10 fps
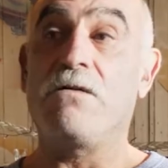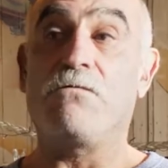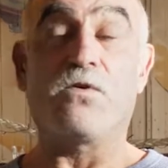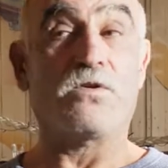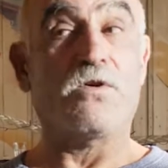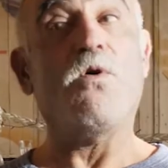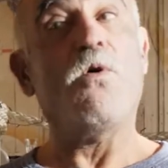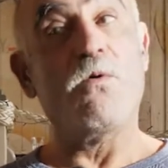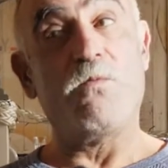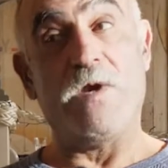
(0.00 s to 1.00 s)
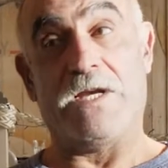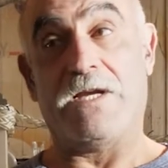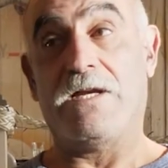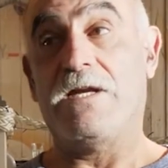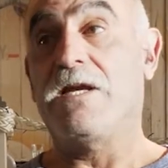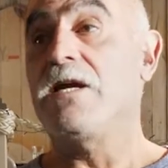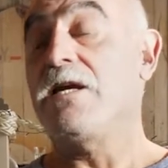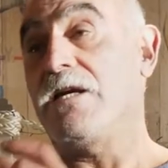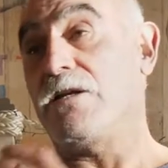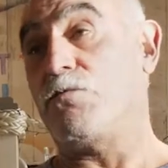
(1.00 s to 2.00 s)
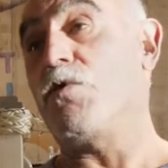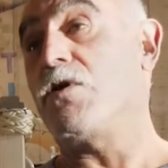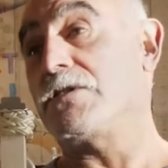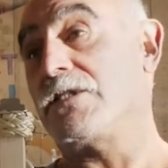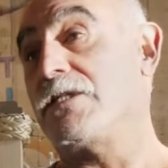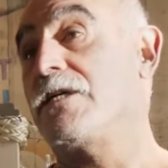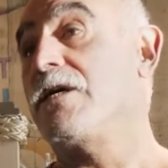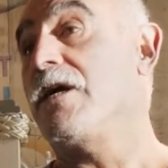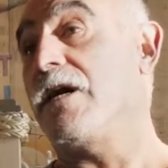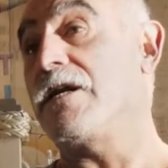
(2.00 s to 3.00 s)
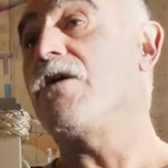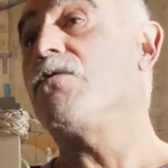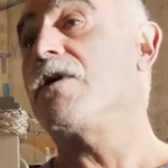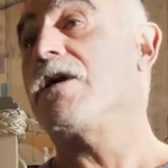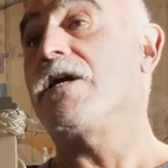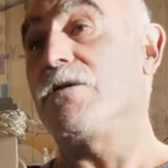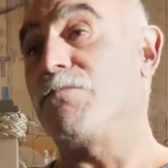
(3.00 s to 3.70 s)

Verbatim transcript: for the whole week, it was an hour in